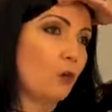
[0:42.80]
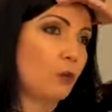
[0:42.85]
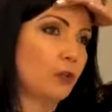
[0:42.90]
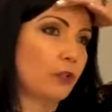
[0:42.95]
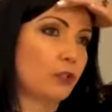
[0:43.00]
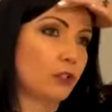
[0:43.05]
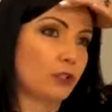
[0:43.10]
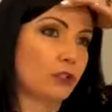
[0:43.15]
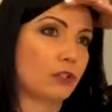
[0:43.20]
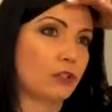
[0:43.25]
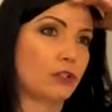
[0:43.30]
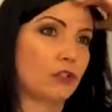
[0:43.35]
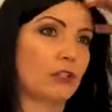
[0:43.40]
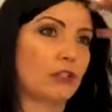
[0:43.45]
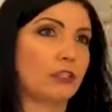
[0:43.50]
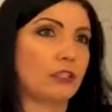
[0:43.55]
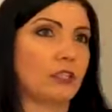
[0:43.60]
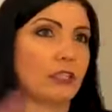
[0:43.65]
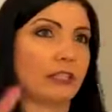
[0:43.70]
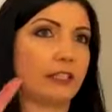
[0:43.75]
with just
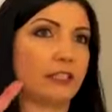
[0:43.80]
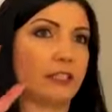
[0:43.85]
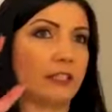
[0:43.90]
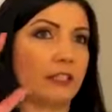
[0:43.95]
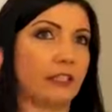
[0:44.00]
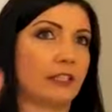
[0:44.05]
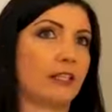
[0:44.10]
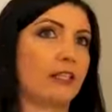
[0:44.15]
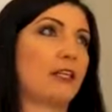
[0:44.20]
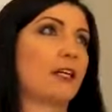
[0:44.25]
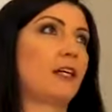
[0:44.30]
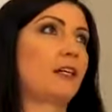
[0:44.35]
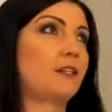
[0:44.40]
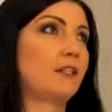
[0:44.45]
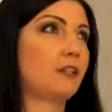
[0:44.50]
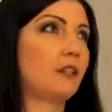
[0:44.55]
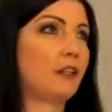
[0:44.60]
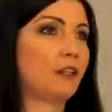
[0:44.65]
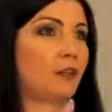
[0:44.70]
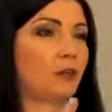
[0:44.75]
this idea,
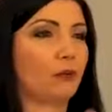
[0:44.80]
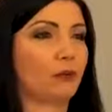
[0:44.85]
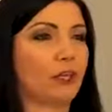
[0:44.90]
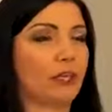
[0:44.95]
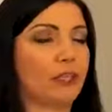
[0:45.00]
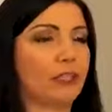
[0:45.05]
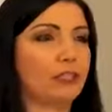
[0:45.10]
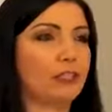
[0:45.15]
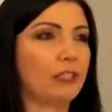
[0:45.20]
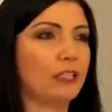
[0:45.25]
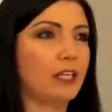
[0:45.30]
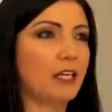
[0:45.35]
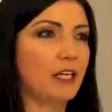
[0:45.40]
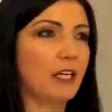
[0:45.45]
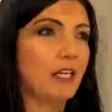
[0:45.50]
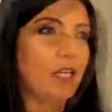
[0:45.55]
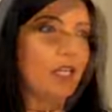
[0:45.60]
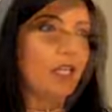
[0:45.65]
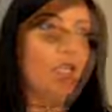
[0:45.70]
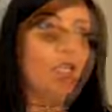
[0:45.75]
and I create
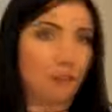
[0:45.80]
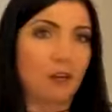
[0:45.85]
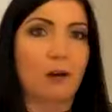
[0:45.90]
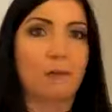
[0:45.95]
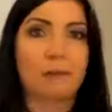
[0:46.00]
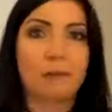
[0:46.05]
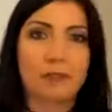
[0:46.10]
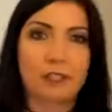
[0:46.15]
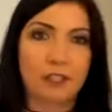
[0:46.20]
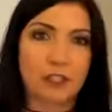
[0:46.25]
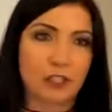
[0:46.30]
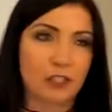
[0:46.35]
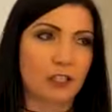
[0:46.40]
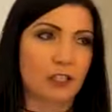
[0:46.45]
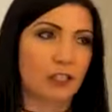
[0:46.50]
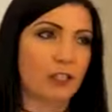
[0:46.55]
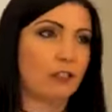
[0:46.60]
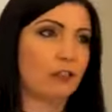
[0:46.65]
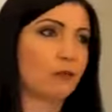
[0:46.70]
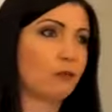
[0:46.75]
the composition
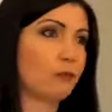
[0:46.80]
of that